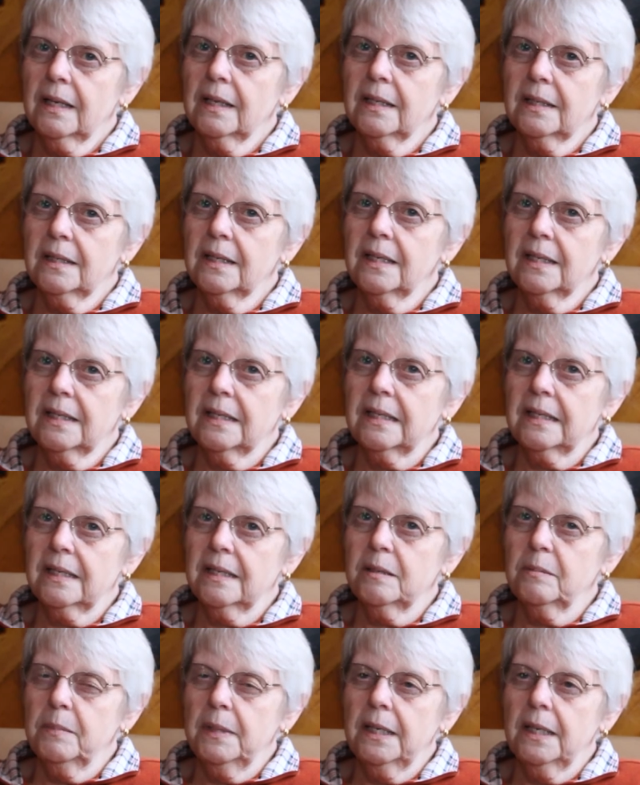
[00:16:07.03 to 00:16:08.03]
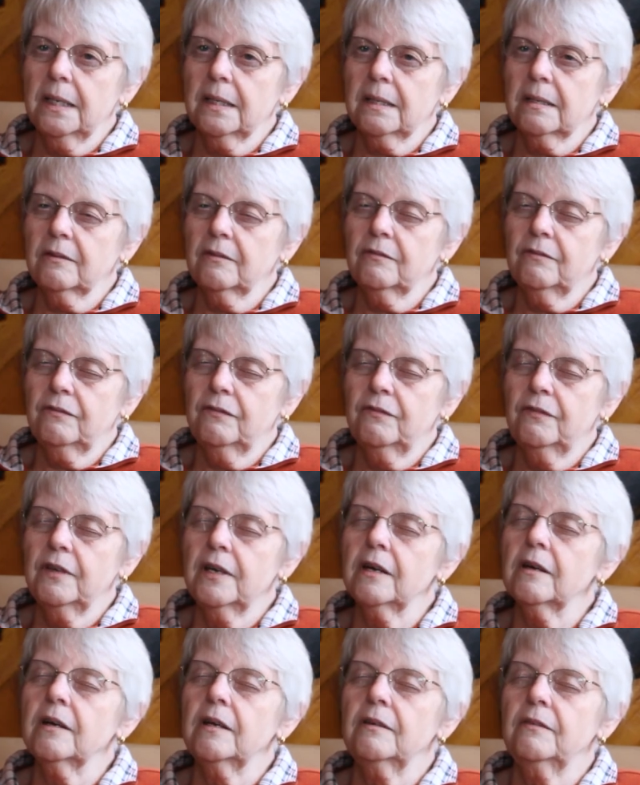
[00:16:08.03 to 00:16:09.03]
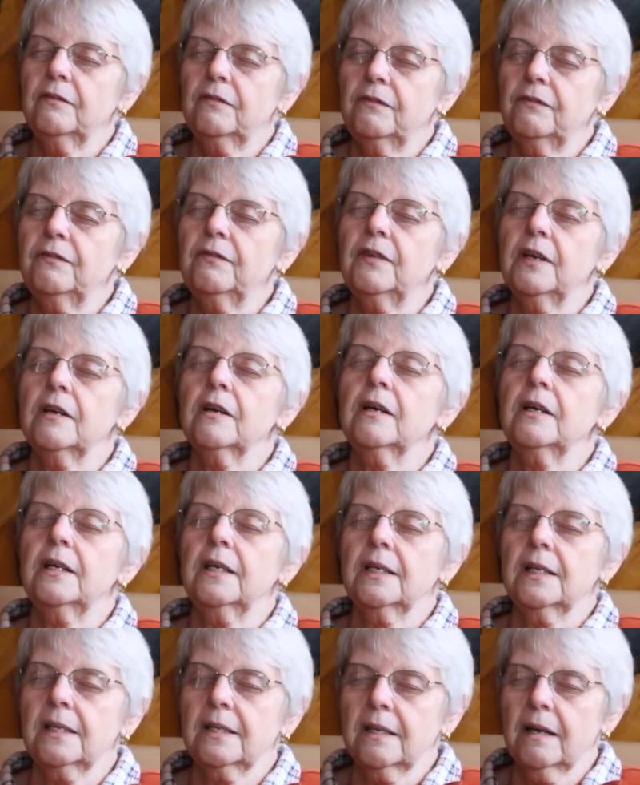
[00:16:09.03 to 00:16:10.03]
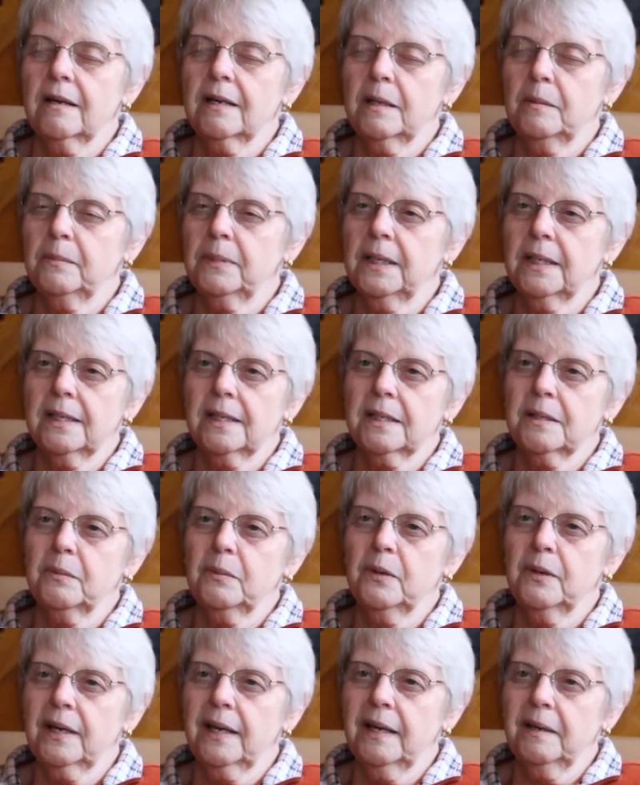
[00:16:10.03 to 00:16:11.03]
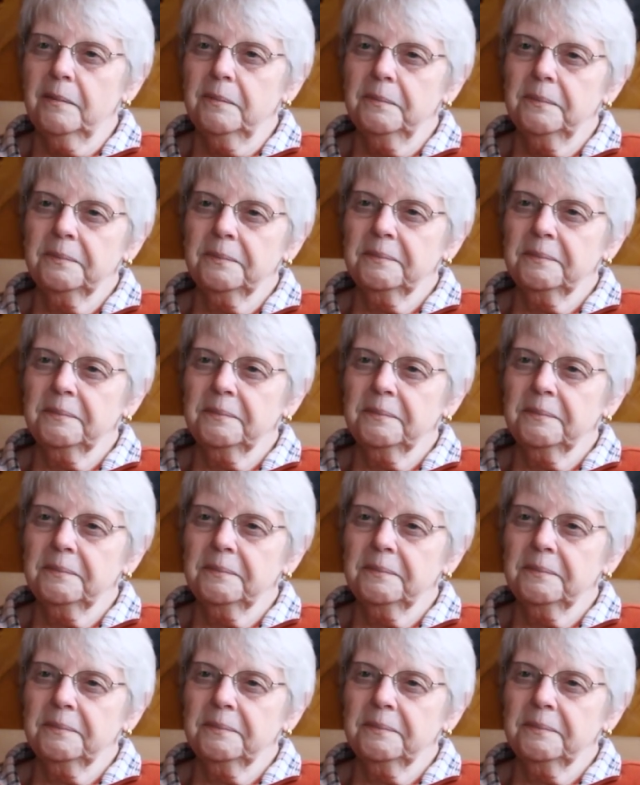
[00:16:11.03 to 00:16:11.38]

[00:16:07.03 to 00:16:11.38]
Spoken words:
it's to me, it's a very, very exciting place to work at.